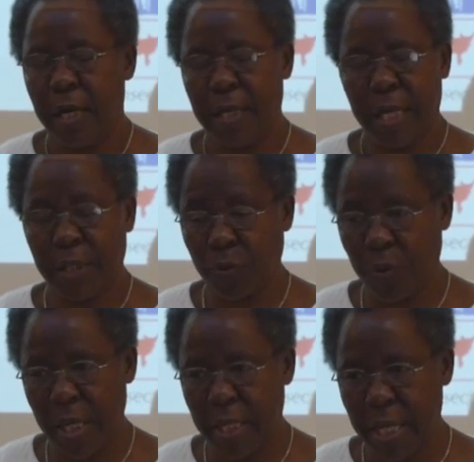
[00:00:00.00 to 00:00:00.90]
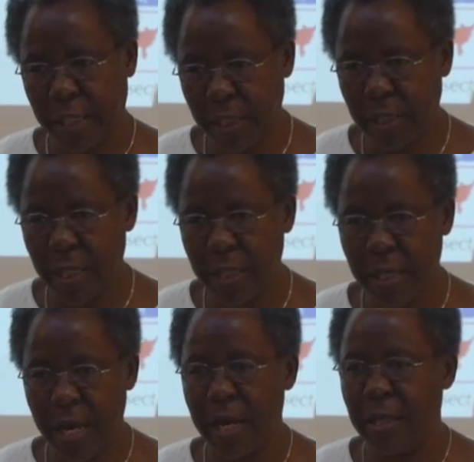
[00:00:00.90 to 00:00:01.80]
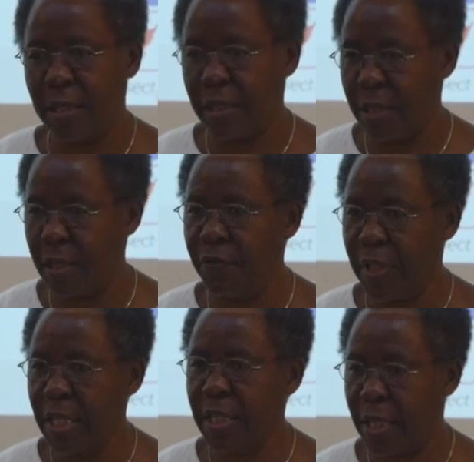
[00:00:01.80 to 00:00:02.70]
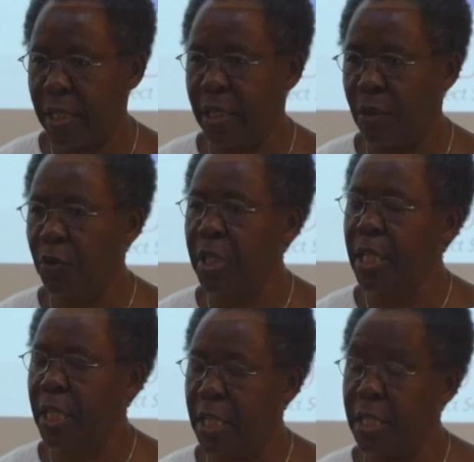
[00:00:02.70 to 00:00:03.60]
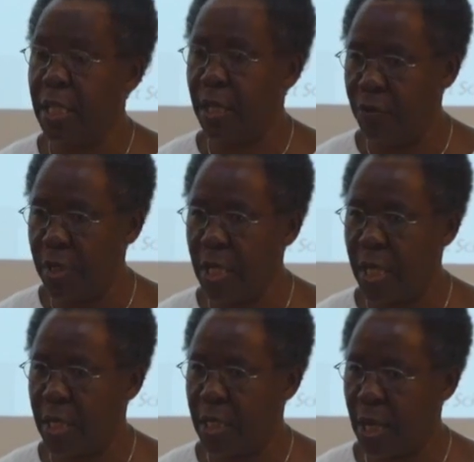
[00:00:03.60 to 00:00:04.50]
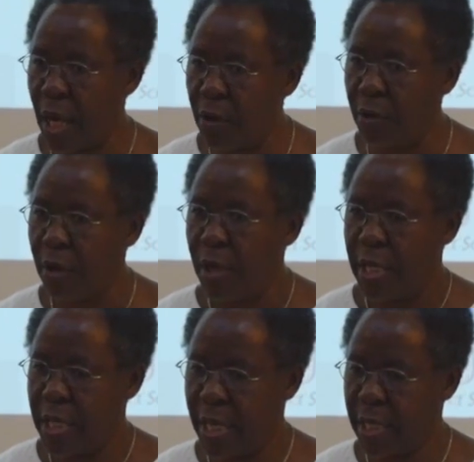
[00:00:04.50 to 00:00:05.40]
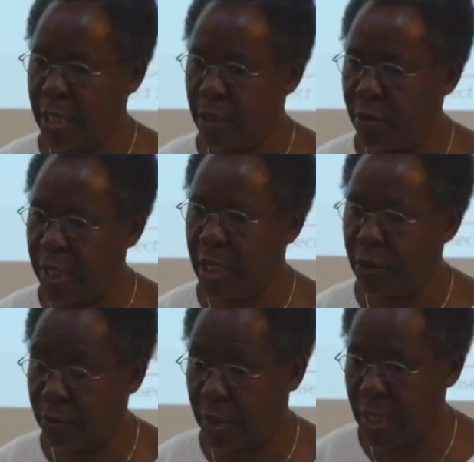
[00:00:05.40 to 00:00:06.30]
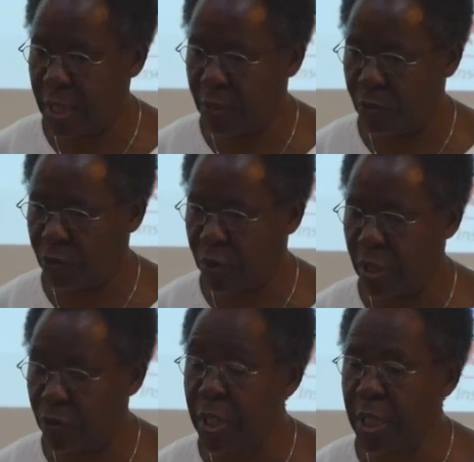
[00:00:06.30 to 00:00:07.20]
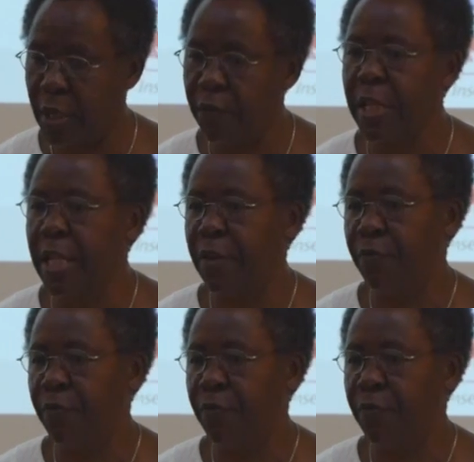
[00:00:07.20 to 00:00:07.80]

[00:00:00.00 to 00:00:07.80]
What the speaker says: and their teachers, and it's really very exciting what the kids are doing and how they are really going into this to try to discover